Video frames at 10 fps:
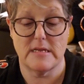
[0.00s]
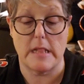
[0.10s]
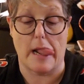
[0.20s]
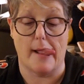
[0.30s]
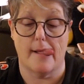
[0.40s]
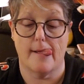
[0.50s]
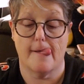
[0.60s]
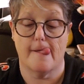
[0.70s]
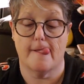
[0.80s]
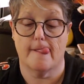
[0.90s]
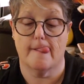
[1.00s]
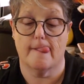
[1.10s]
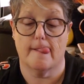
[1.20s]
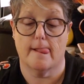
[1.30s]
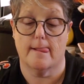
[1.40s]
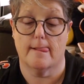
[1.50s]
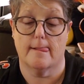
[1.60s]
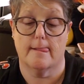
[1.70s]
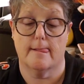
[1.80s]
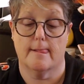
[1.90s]

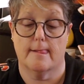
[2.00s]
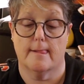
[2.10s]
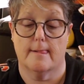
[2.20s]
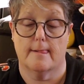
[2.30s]
No one is speaking in this clip.